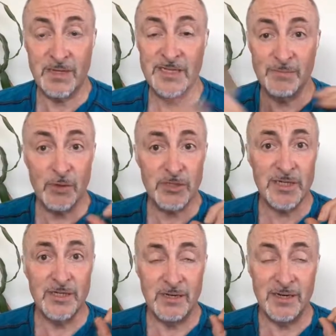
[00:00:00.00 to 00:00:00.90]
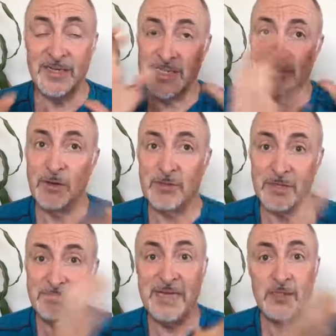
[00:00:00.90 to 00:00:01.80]
And this is mostly, and this is
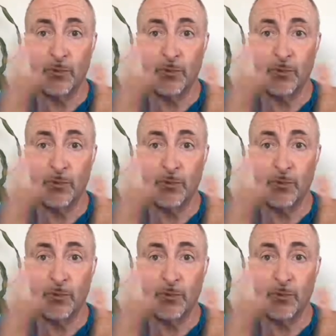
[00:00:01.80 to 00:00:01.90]
mostly men